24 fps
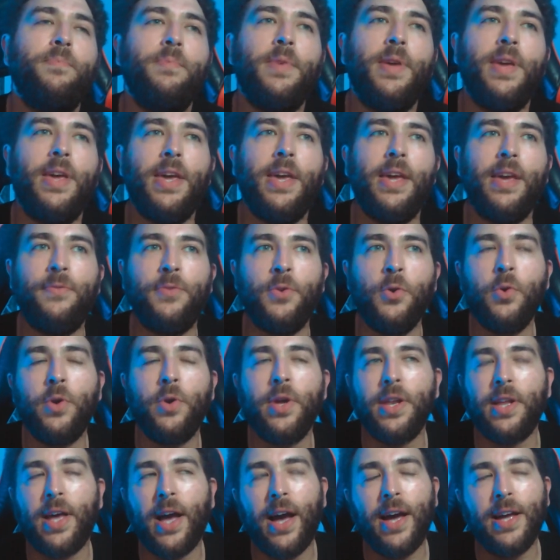if you
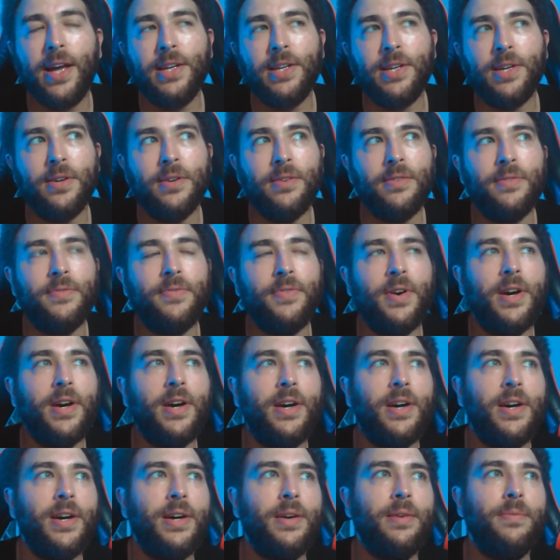can kind of,
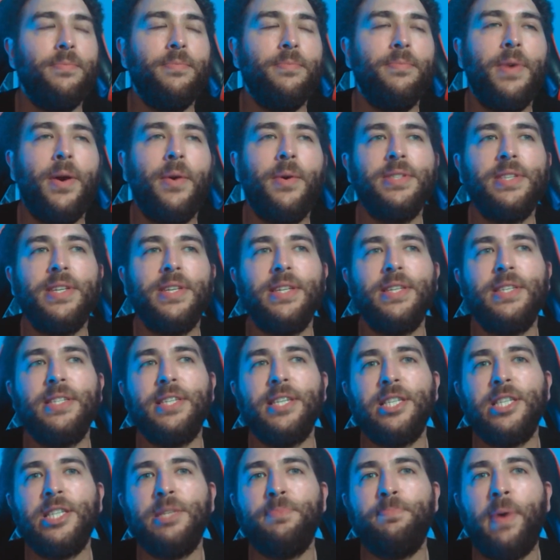I want to say
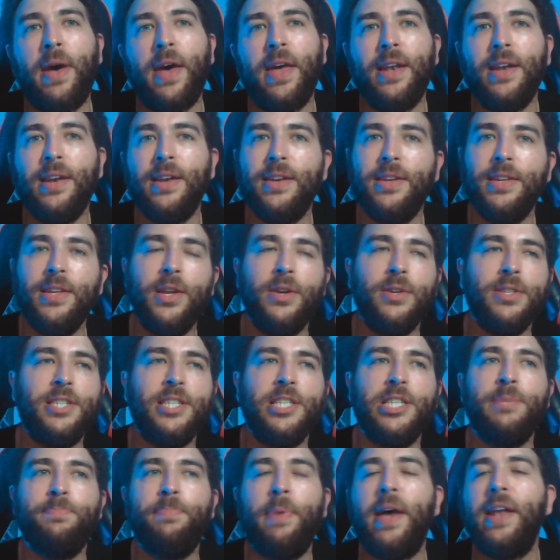suspend
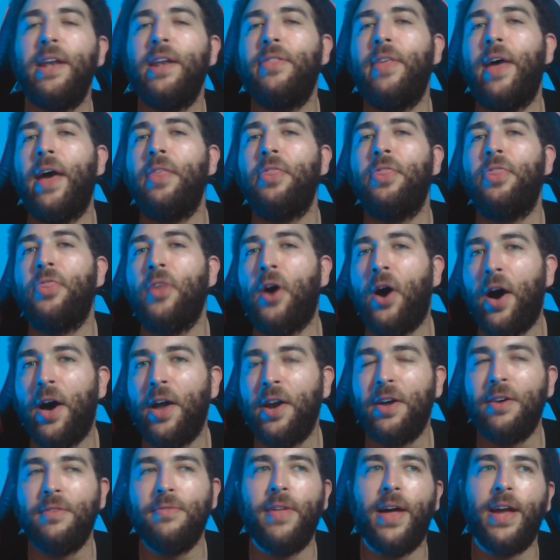that thought
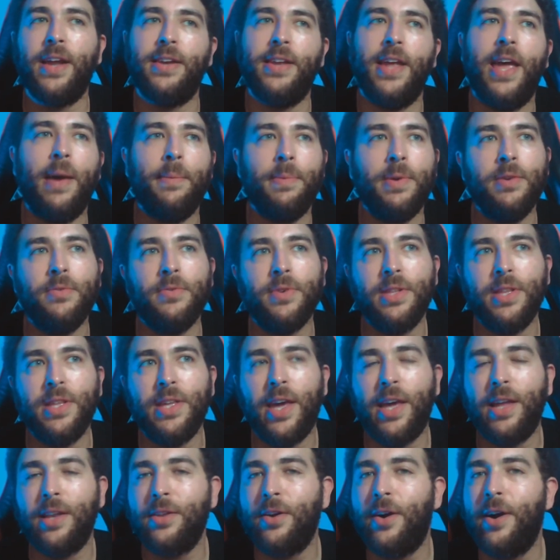of like, damn, he really
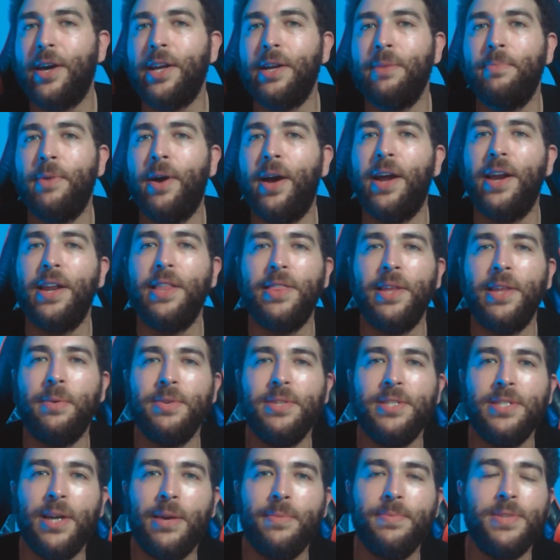ain't talking about anything with
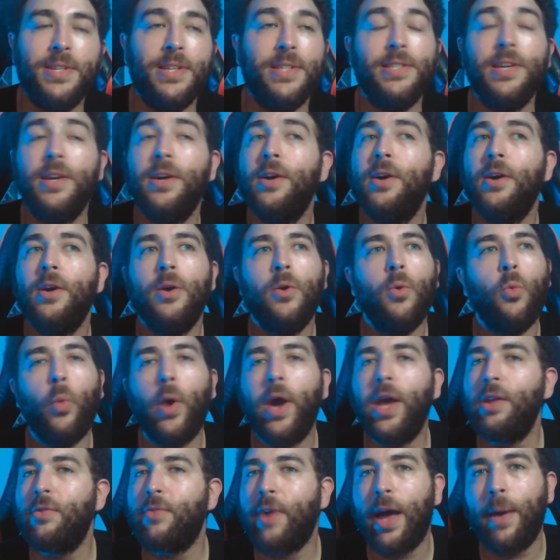substance.
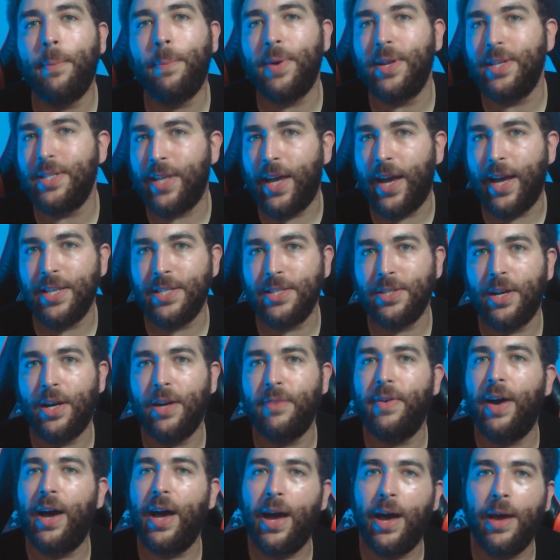Wayne rapping his ass off.
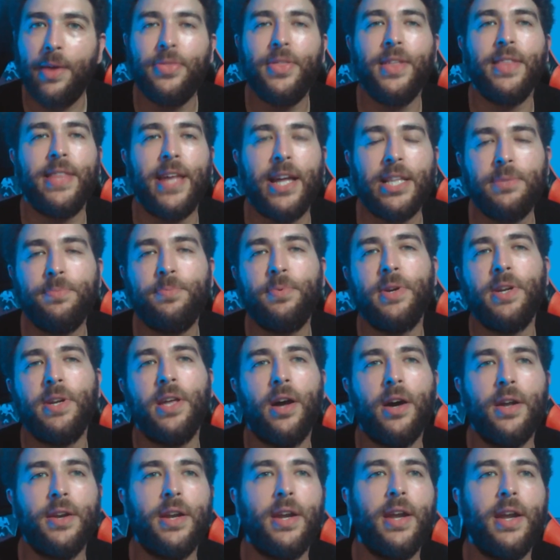I think that's pretty
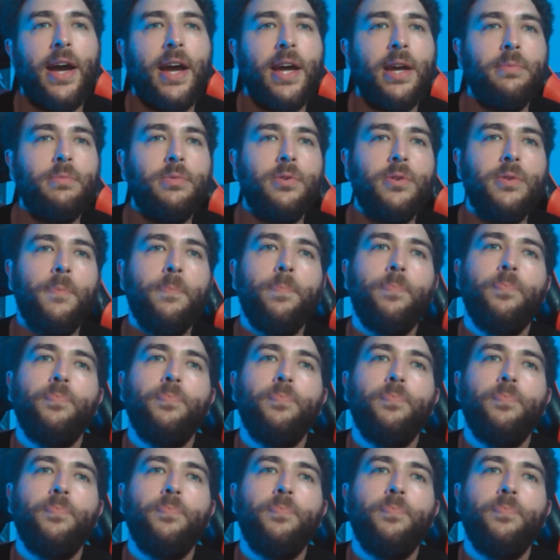undeniable.